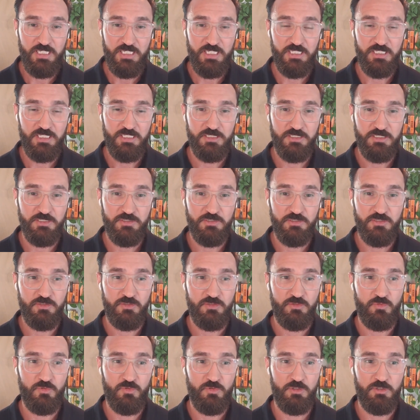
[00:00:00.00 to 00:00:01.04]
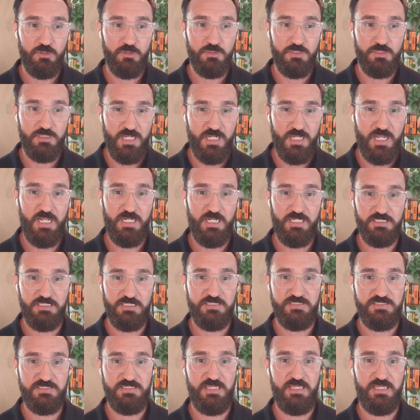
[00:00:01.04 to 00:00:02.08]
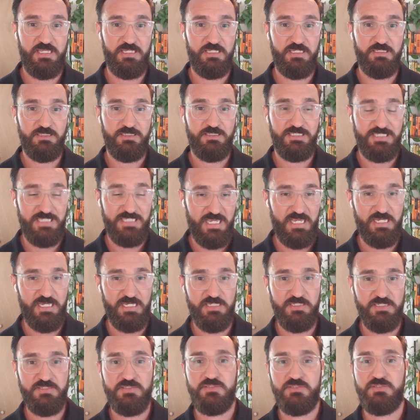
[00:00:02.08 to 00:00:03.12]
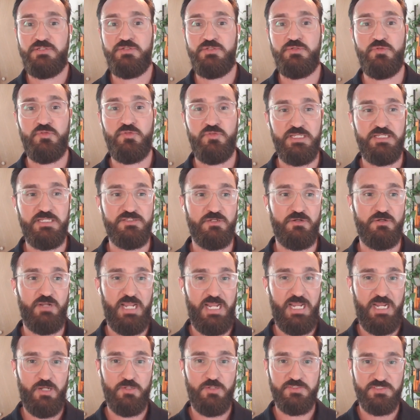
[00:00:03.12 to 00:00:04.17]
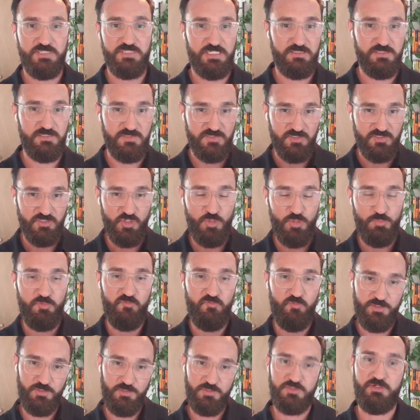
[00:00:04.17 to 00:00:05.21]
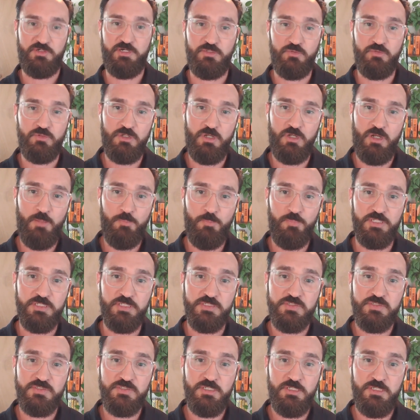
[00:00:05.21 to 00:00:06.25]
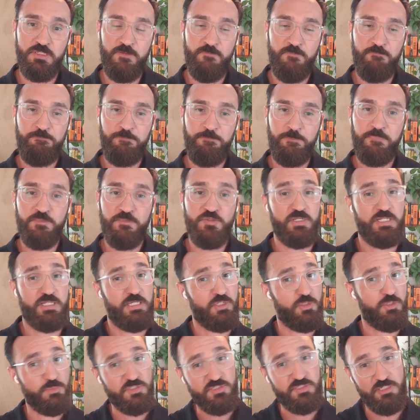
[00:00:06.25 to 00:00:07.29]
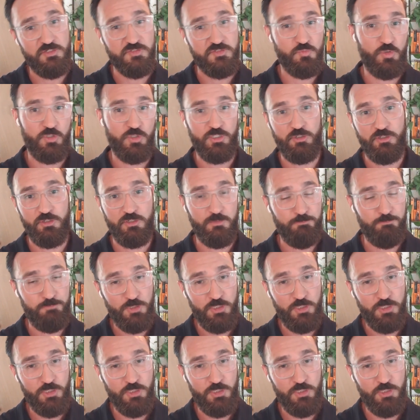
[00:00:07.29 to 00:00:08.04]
and you're not going to say yes to things that are outside the scope of what you're trying to accomplish. Like, I know Michelle's working on her